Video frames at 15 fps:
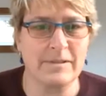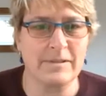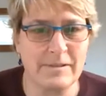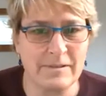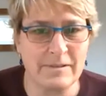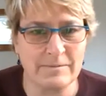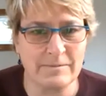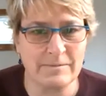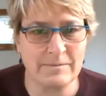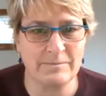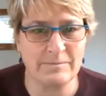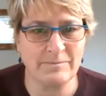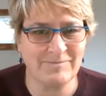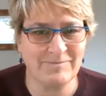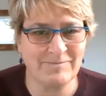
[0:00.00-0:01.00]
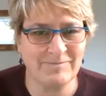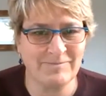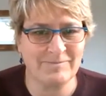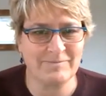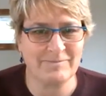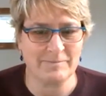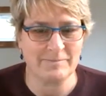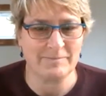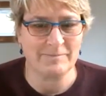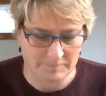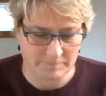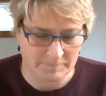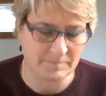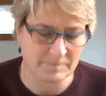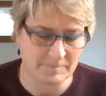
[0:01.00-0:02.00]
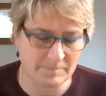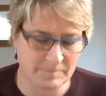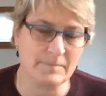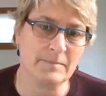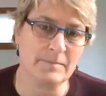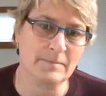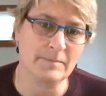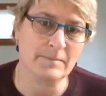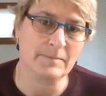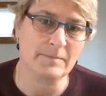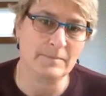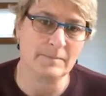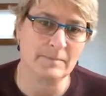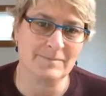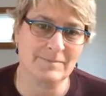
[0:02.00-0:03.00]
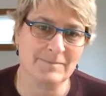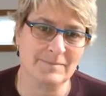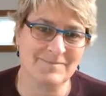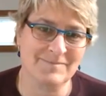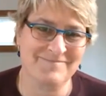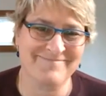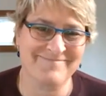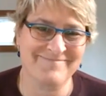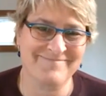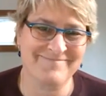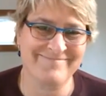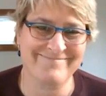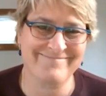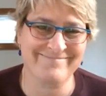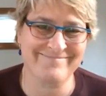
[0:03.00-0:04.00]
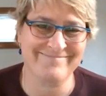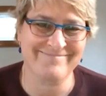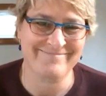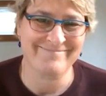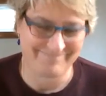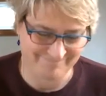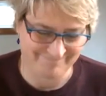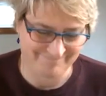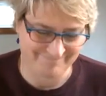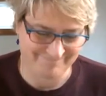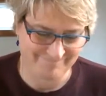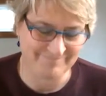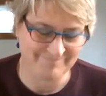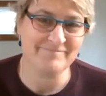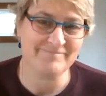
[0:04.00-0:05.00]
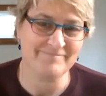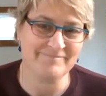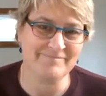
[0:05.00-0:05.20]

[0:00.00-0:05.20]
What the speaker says: (silent)